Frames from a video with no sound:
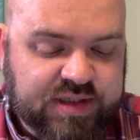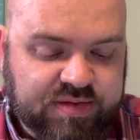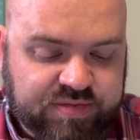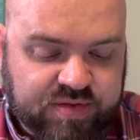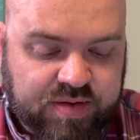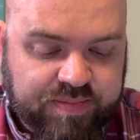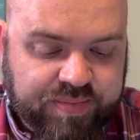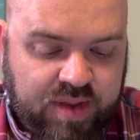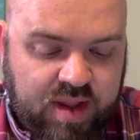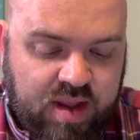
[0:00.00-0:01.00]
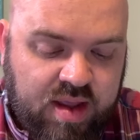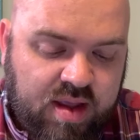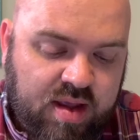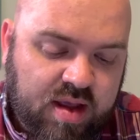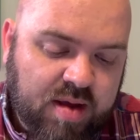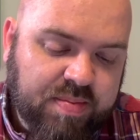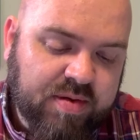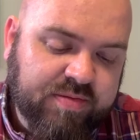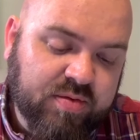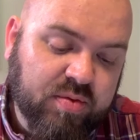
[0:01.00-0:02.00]
from
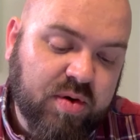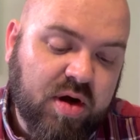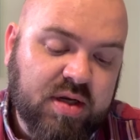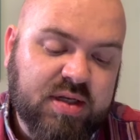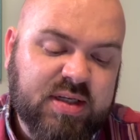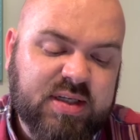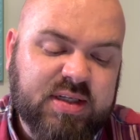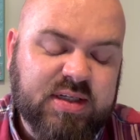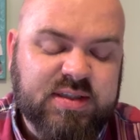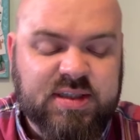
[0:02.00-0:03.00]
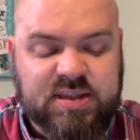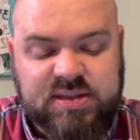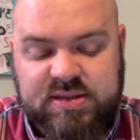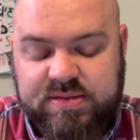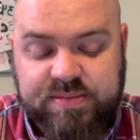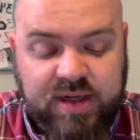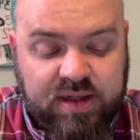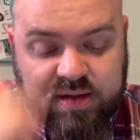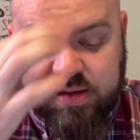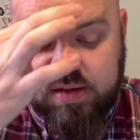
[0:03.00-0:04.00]
Epaphroditus,
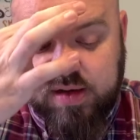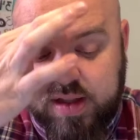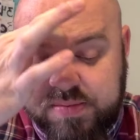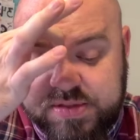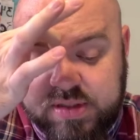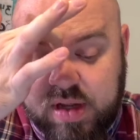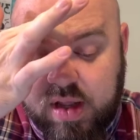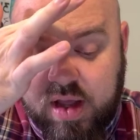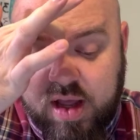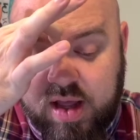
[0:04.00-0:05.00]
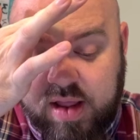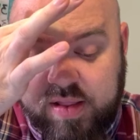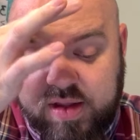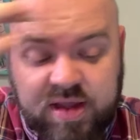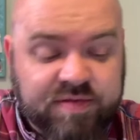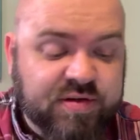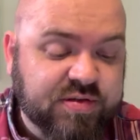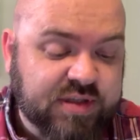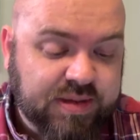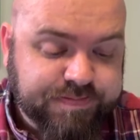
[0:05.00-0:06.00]
the gift you
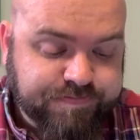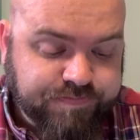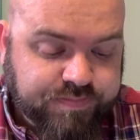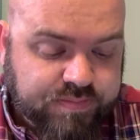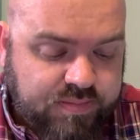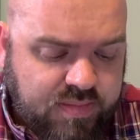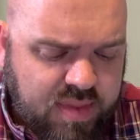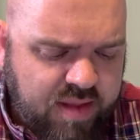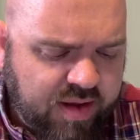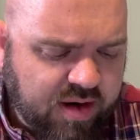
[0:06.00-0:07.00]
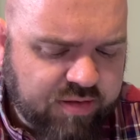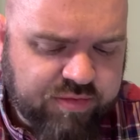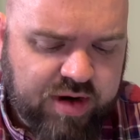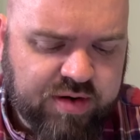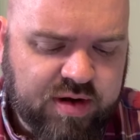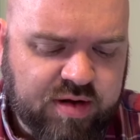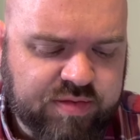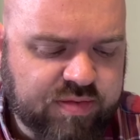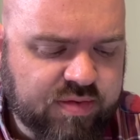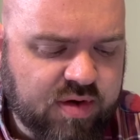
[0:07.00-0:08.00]
sent, They are a fragrant
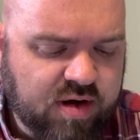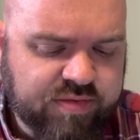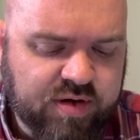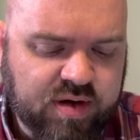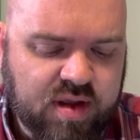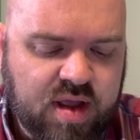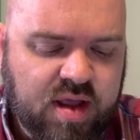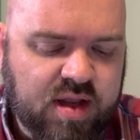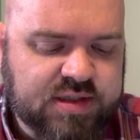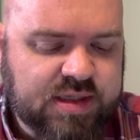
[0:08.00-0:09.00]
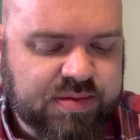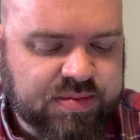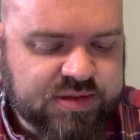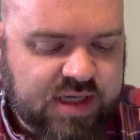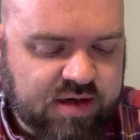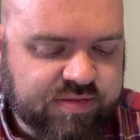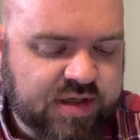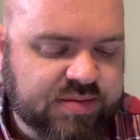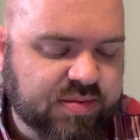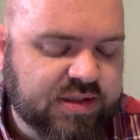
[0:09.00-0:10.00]
offering, an acceptable
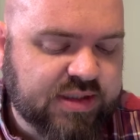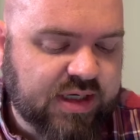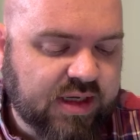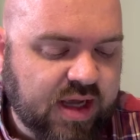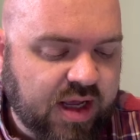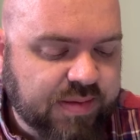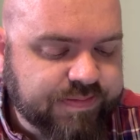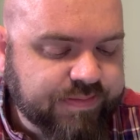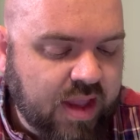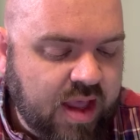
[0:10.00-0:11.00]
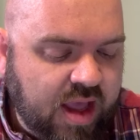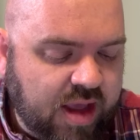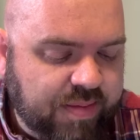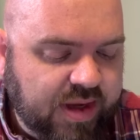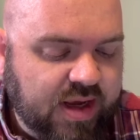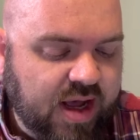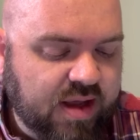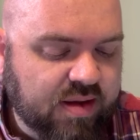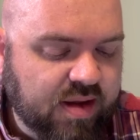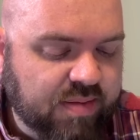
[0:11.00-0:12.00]
sacrifice pleasing to God. And may
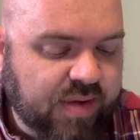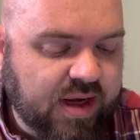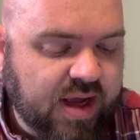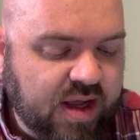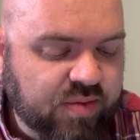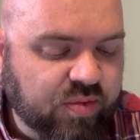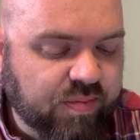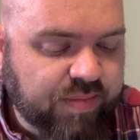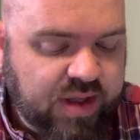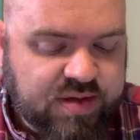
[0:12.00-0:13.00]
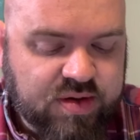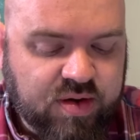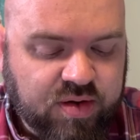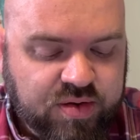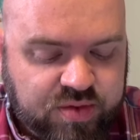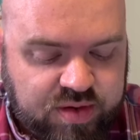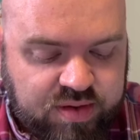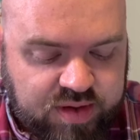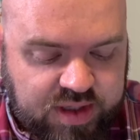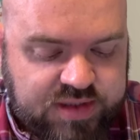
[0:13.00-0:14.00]
God, and my God will meet all your
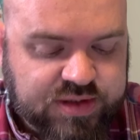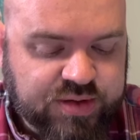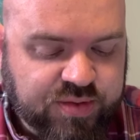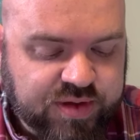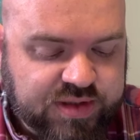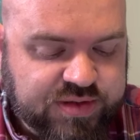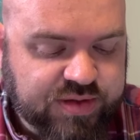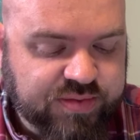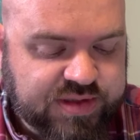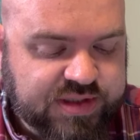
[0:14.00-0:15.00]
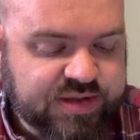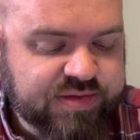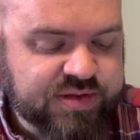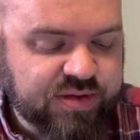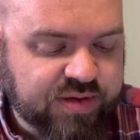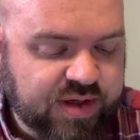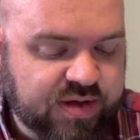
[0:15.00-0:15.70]
needs according to the riches of his glory in